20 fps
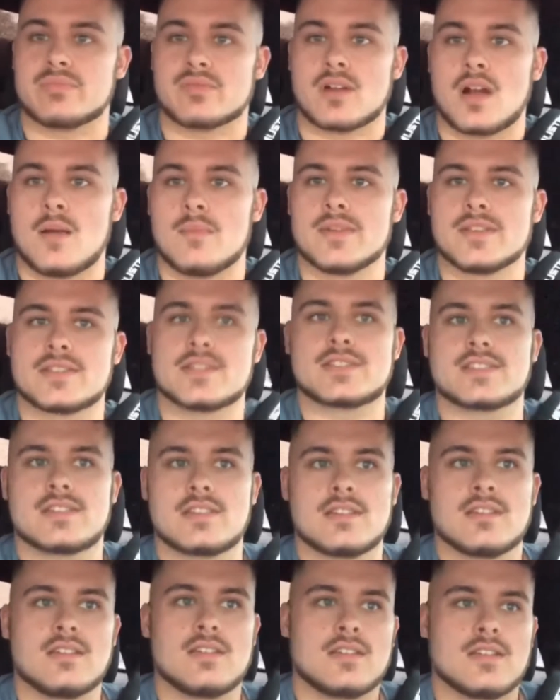promised
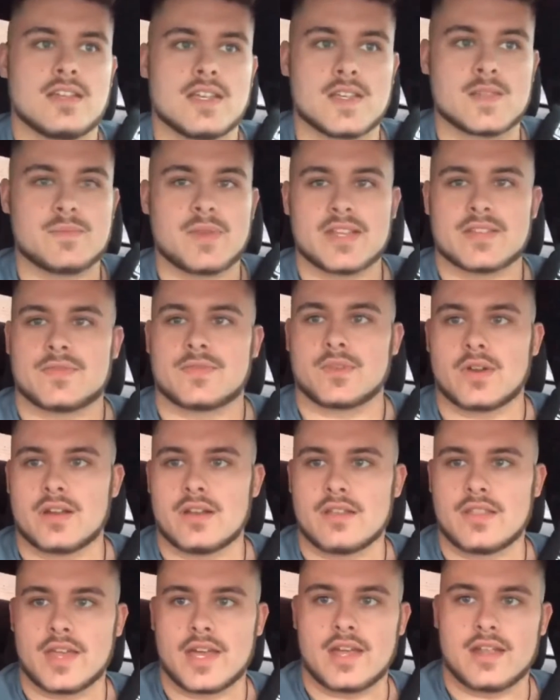his best
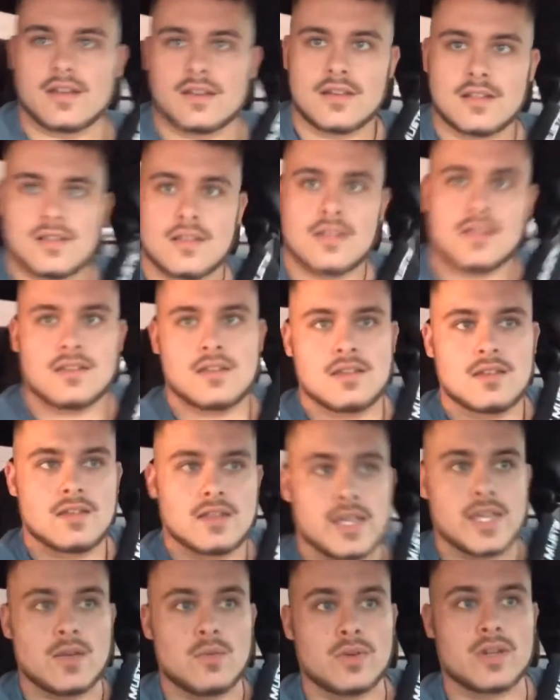friend that
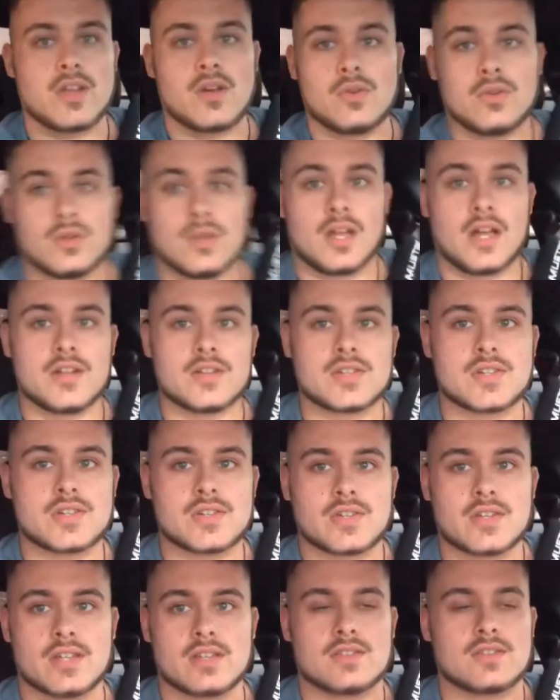he would go to
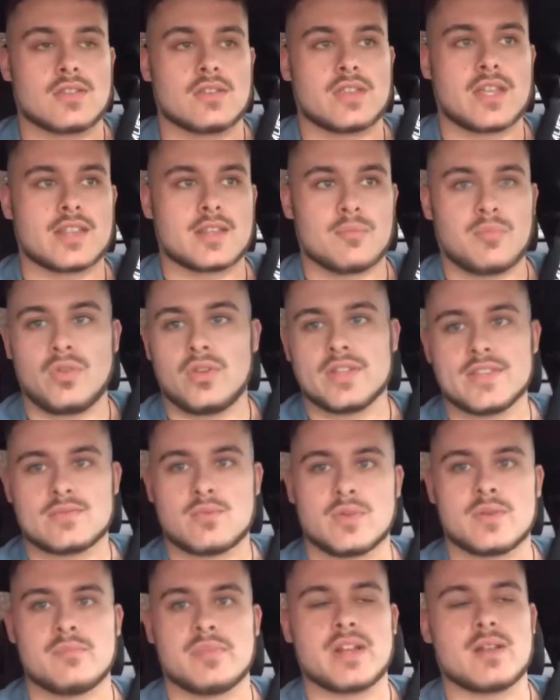lunch so that the bullies
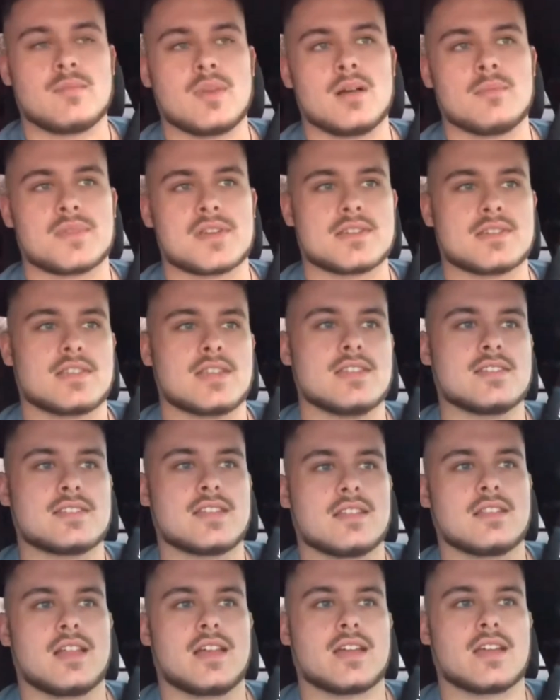wouldn't beat him up, because he
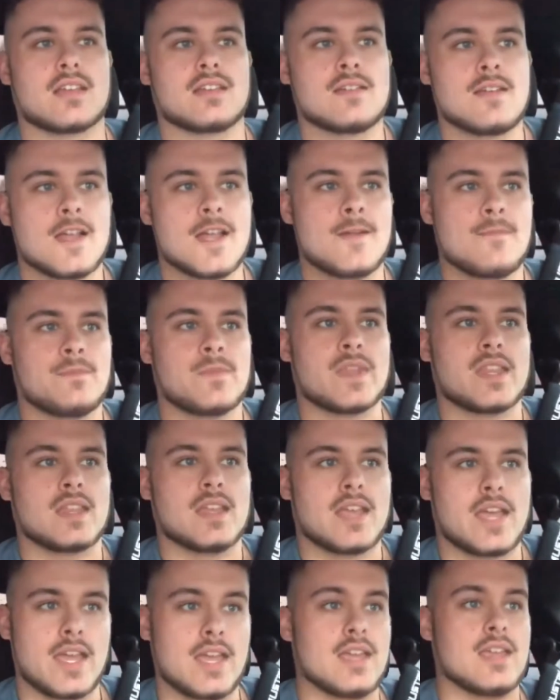said like,
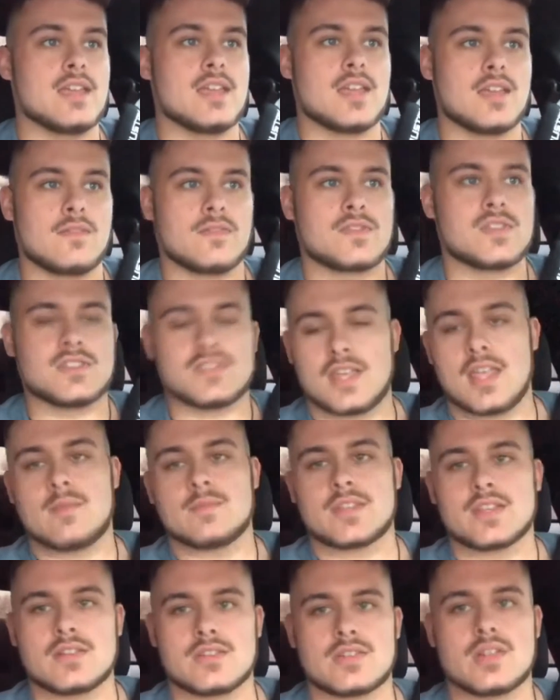hey, if
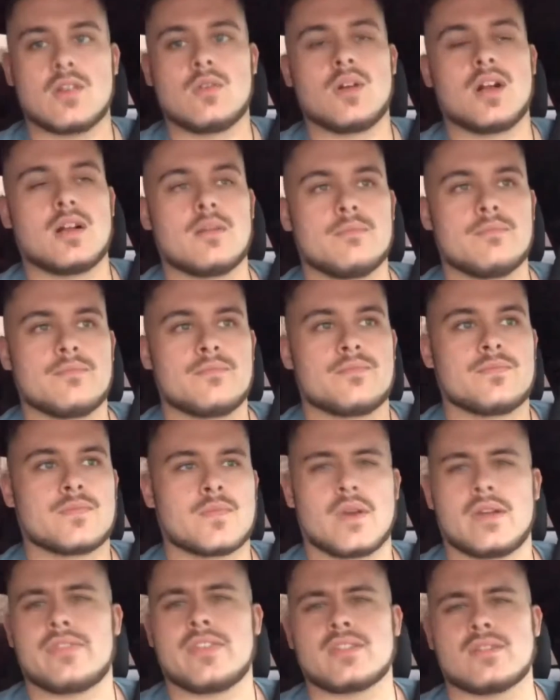Shazam's gonna show up,
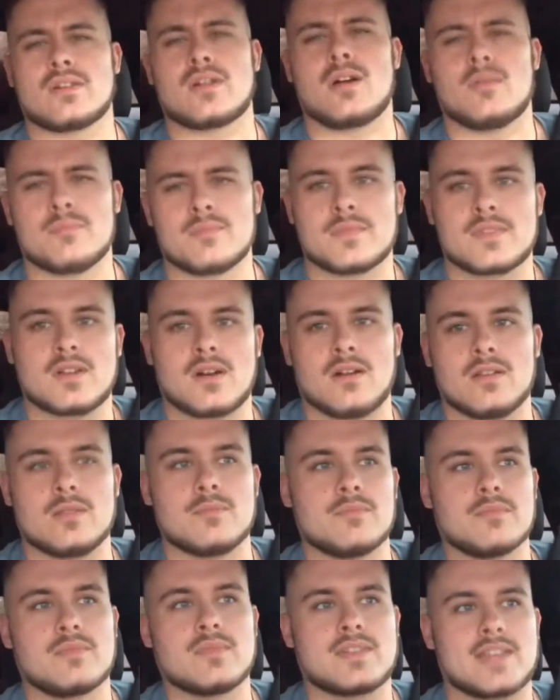or I think they're call
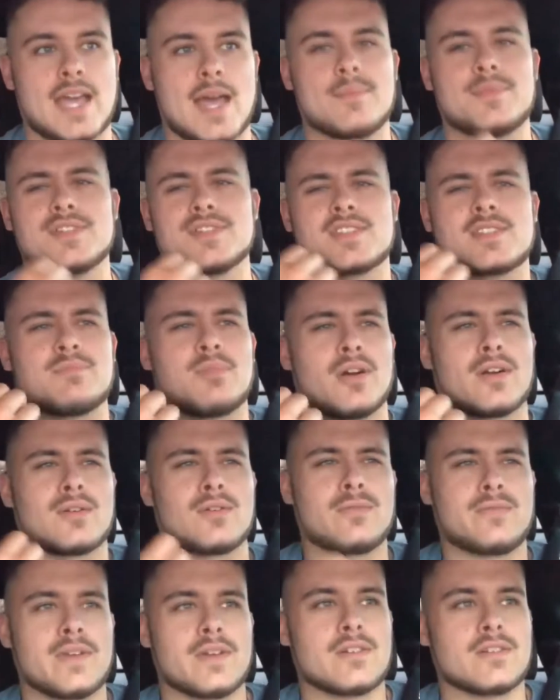him Captain
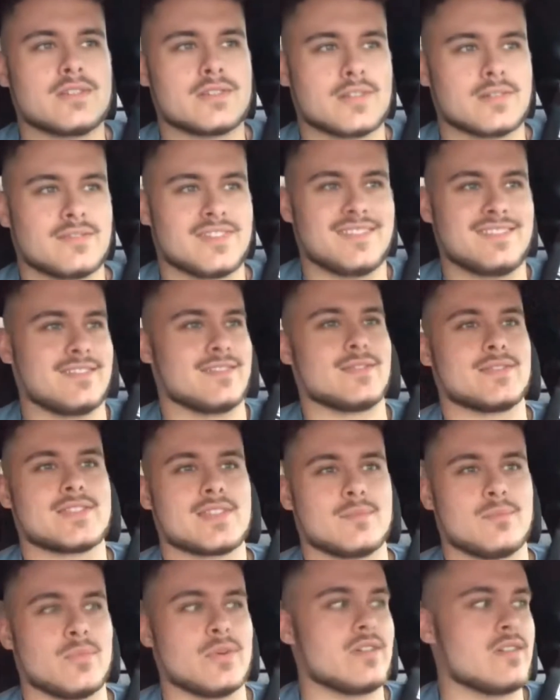Sparkle Fingers or
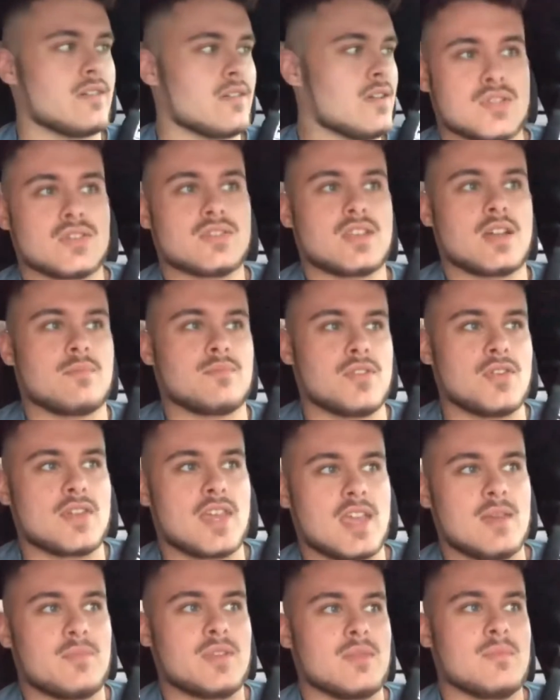something weird, shows up, you
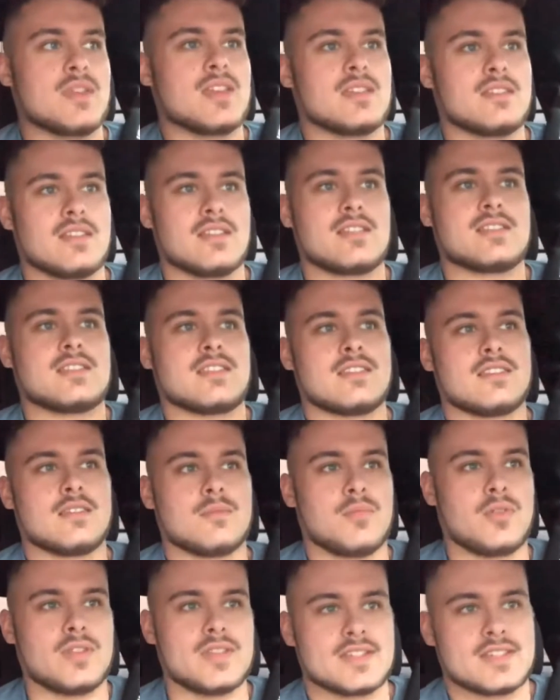can't beat me, and the
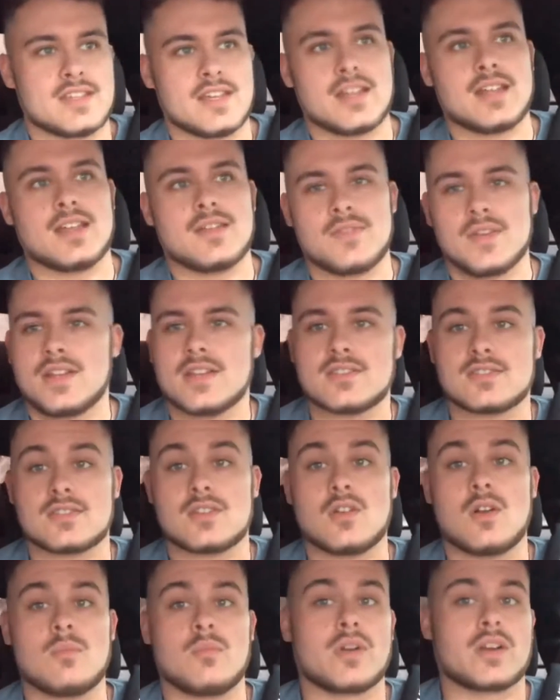bullies said, if he doesn't
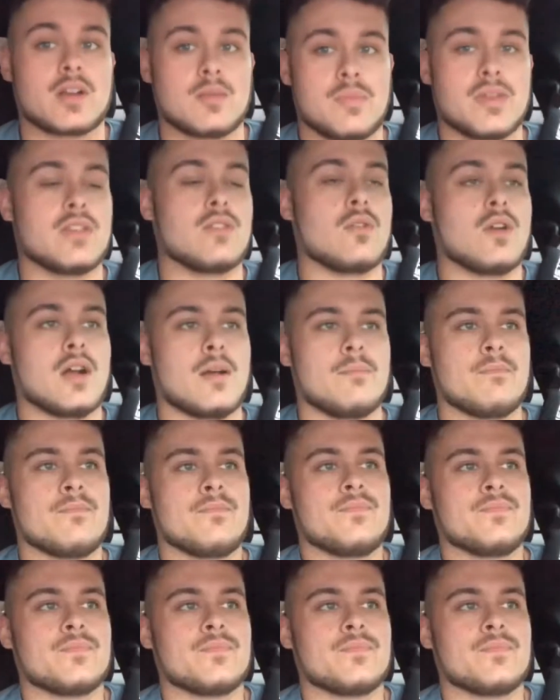show up, we're gonna beat you up.